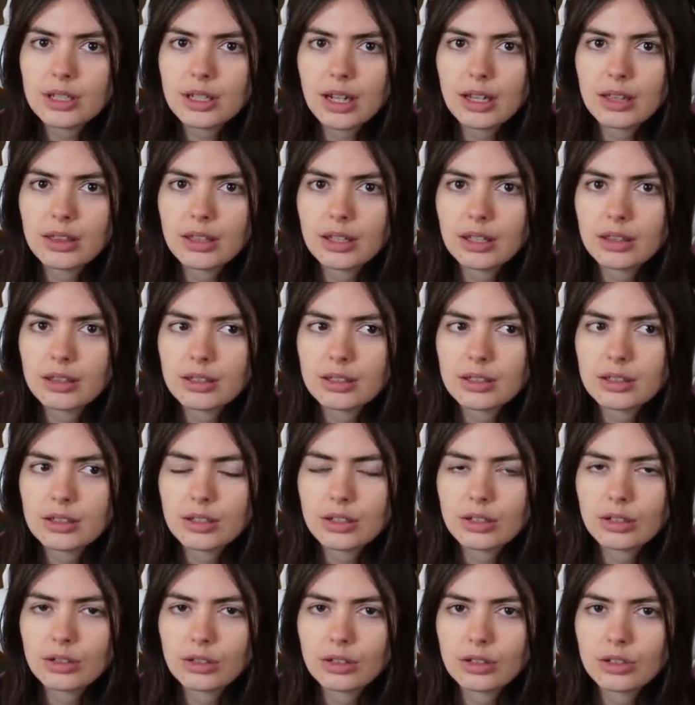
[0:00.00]
I think this is a
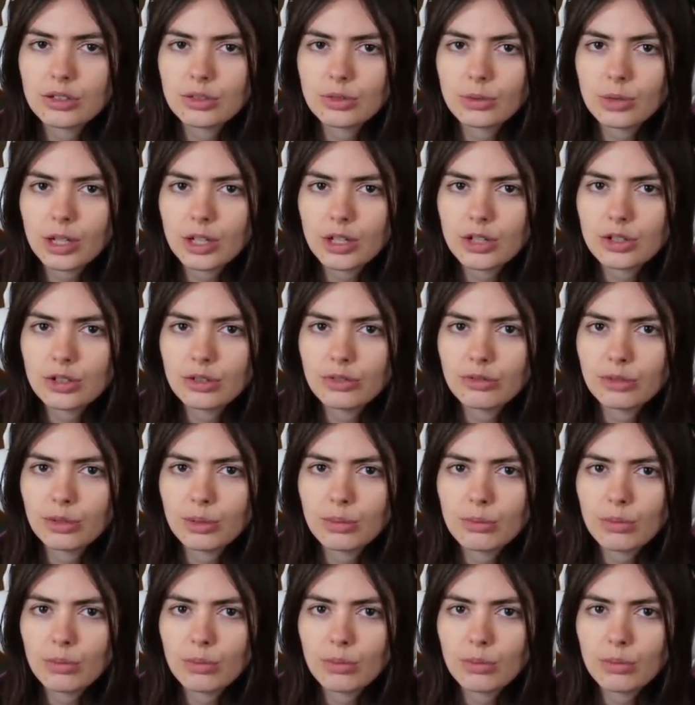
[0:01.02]
good direction for